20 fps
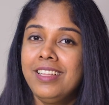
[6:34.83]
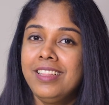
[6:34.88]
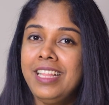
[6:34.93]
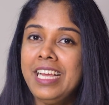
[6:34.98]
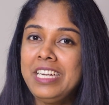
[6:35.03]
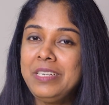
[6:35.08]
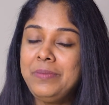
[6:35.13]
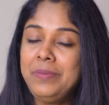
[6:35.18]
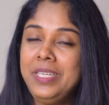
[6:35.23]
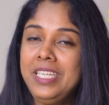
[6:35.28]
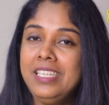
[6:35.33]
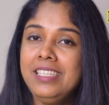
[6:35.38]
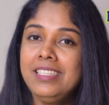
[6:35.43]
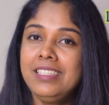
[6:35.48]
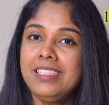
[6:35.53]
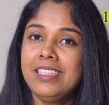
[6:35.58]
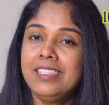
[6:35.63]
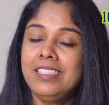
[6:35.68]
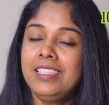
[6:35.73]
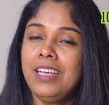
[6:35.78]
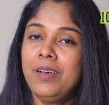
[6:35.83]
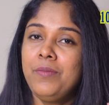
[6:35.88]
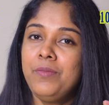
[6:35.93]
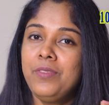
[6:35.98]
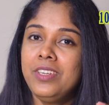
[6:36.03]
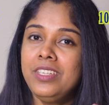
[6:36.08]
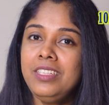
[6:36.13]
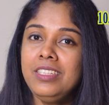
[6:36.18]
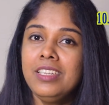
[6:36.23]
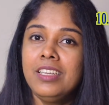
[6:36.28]
That means
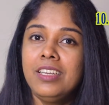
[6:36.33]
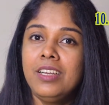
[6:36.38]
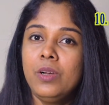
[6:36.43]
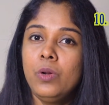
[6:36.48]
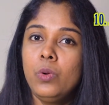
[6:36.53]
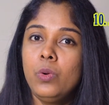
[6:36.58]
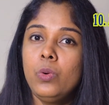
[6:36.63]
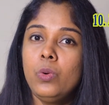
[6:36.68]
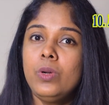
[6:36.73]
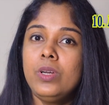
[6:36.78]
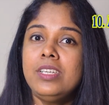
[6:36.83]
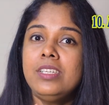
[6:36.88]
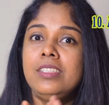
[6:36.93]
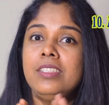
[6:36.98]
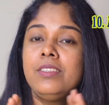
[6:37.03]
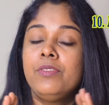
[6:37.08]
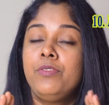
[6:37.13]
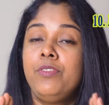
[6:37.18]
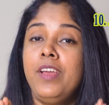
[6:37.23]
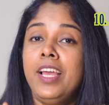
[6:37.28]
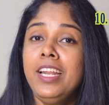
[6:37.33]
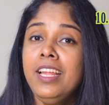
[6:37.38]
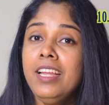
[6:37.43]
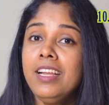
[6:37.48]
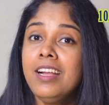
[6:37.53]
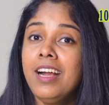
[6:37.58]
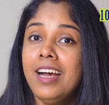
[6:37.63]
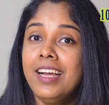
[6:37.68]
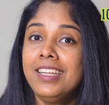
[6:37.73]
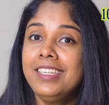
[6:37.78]
someone who is very
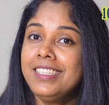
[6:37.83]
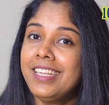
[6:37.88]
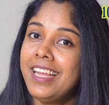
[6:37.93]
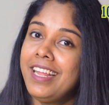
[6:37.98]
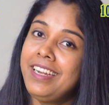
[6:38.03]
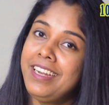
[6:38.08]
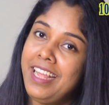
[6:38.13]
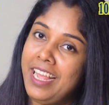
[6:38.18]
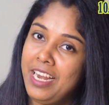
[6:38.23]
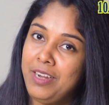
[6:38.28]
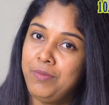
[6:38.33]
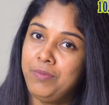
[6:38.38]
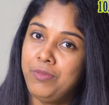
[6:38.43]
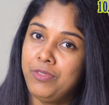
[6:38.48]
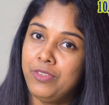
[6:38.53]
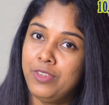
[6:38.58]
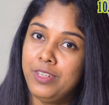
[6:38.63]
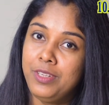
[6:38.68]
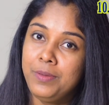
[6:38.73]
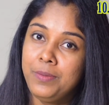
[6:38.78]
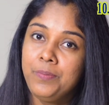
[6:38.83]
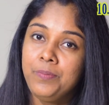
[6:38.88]
kind and helpful.